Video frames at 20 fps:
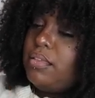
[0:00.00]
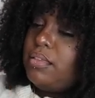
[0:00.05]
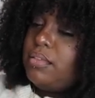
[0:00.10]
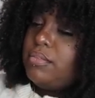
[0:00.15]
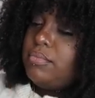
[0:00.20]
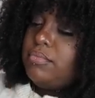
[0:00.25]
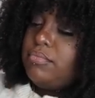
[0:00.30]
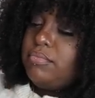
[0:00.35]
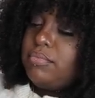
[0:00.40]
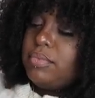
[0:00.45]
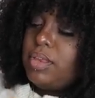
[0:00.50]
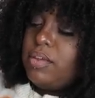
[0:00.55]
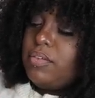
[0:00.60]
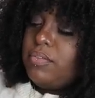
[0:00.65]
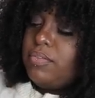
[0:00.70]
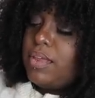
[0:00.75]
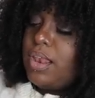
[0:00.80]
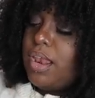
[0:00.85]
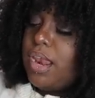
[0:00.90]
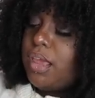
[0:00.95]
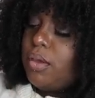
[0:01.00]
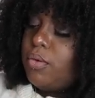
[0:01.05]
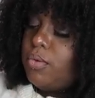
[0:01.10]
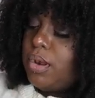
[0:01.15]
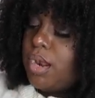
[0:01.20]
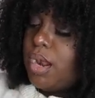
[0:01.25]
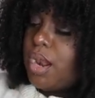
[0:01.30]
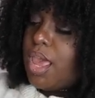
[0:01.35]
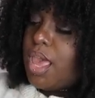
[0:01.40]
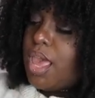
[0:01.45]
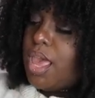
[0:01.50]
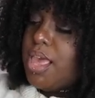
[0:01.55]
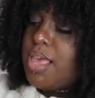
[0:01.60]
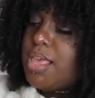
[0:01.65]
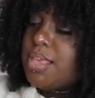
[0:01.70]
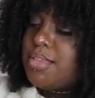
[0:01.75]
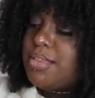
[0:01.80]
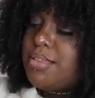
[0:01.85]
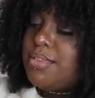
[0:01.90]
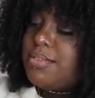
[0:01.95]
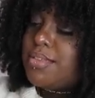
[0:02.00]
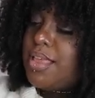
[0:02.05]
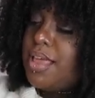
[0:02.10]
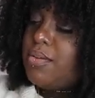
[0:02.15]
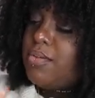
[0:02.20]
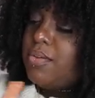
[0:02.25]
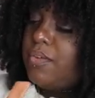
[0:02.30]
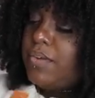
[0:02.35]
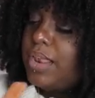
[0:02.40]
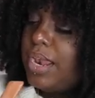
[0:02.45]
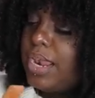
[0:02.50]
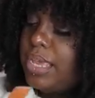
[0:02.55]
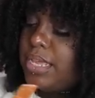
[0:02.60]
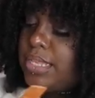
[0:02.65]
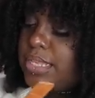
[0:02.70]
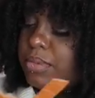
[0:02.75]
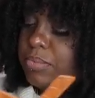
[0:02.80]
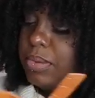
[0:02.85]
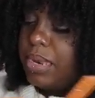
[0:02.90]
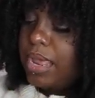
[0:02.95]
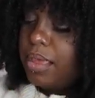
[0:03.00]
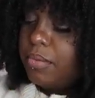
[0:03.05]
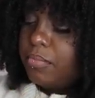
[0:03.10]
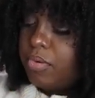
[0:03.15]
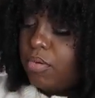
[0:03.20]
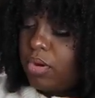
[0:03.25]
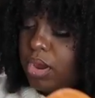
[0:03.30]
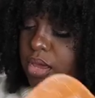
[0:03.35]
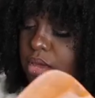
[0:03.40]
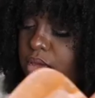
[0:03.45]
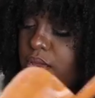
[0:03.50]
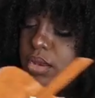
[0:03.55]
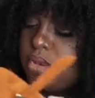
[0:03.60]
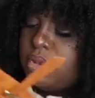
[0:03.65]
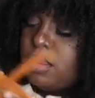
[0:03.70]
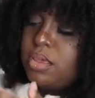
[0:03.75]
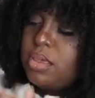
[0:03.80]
I don't know if I like all of that. I don't know if I like it to be that bright.